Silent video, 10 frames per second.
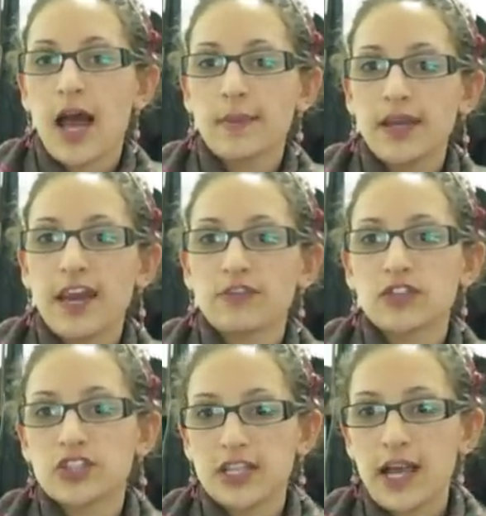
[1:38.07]
I mean,
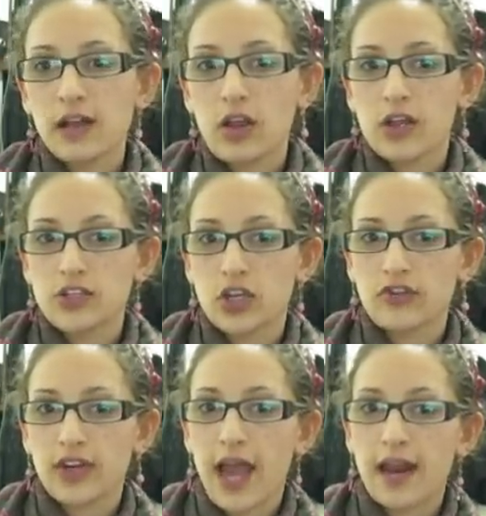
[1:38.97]
after seeing how long it
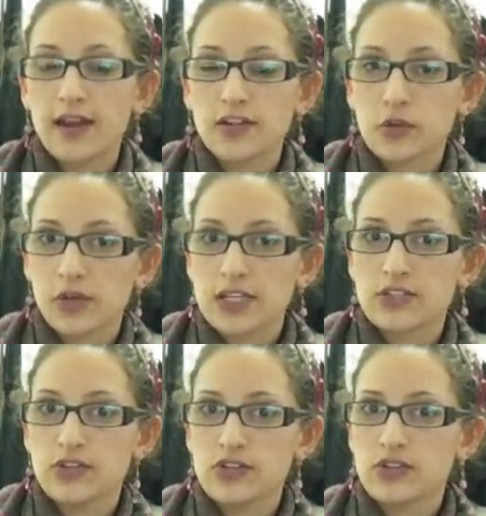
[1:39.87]
took for Canada to
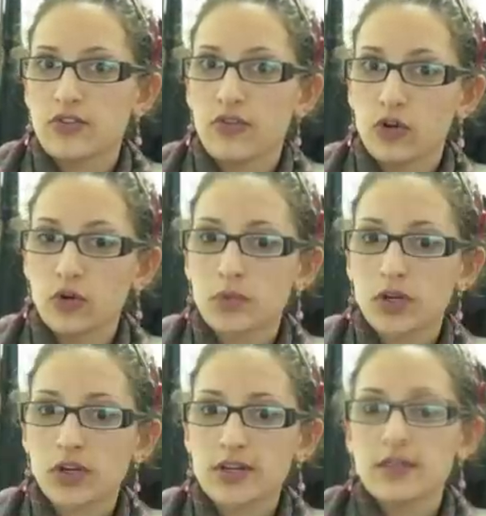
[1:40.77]
release the news of the Fogel
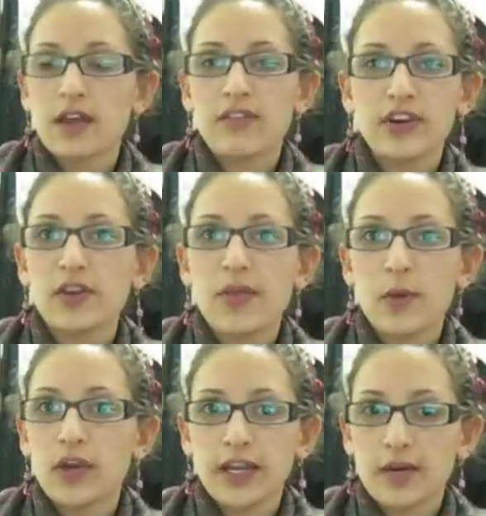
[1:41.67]
murders, I figured that
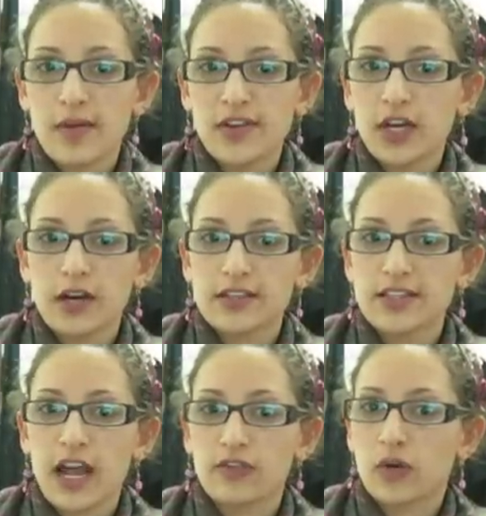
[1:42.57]
they wouldn't hear about the
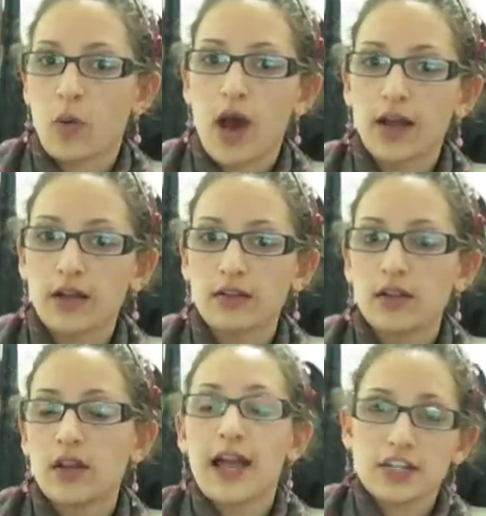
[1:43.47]
terrorist attack for a while.
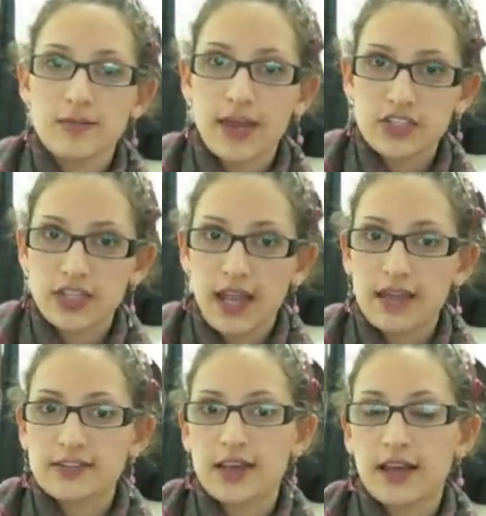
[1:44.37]
I actually managed to
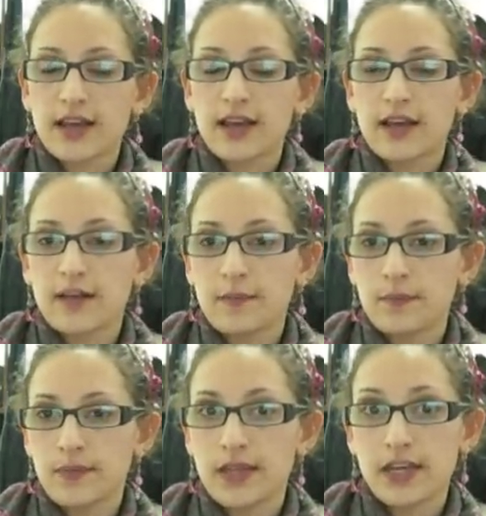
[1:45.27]
get an
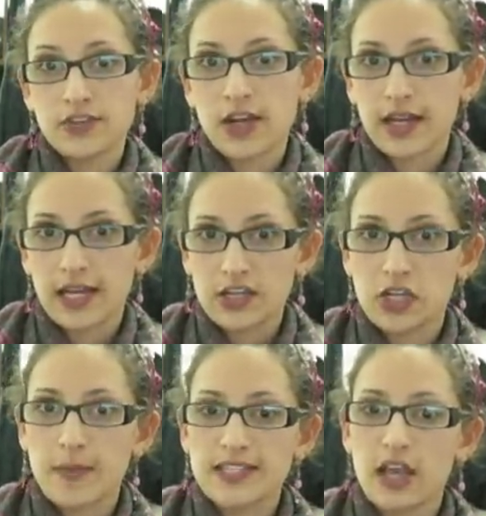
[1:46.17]
internet
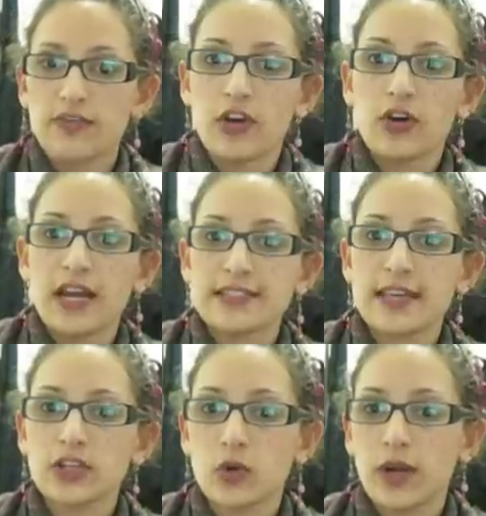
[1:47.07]
connection on my cell phone, and I
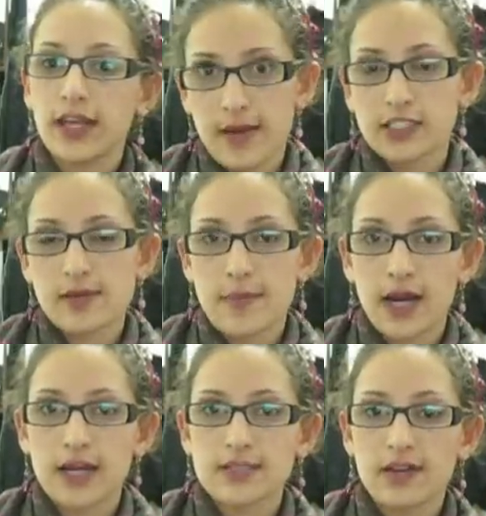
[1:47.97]
sent a quick email to my
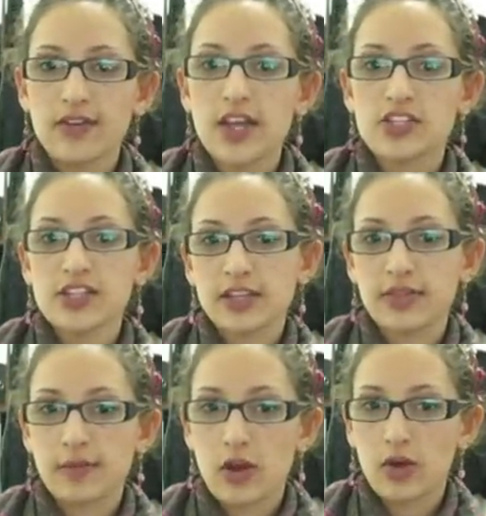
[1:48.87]
parents and my friends just to
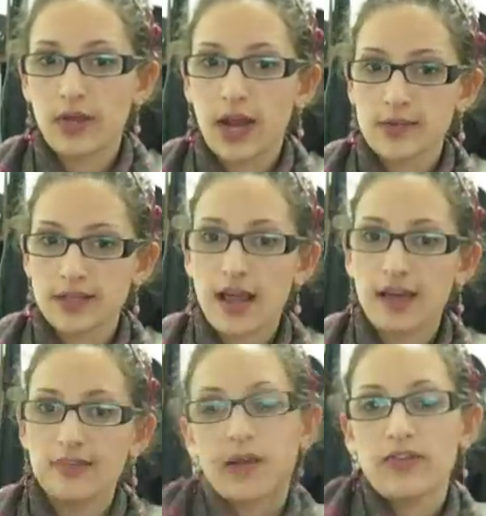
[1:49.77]
let them know that I was
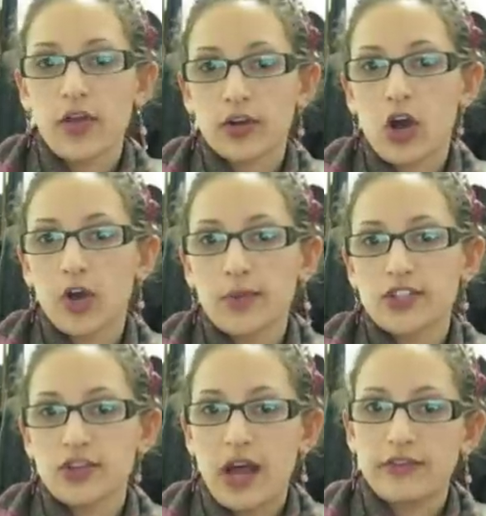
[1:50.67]
live. My father called me
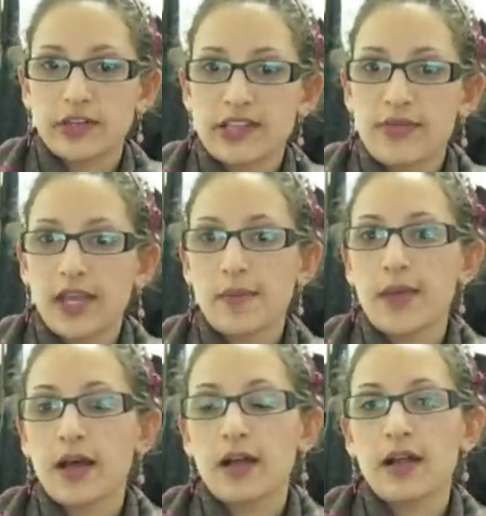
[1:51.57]
soon after I sent the
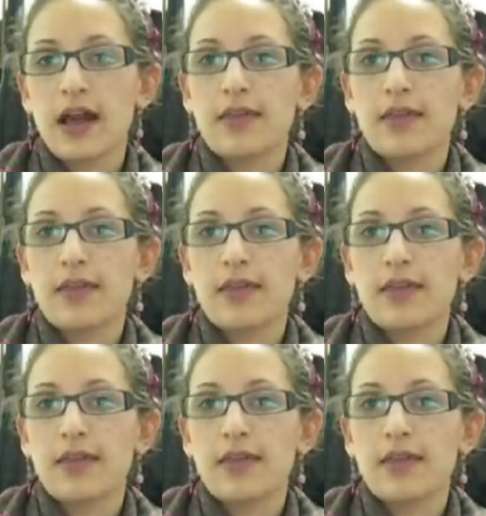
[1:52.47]
email,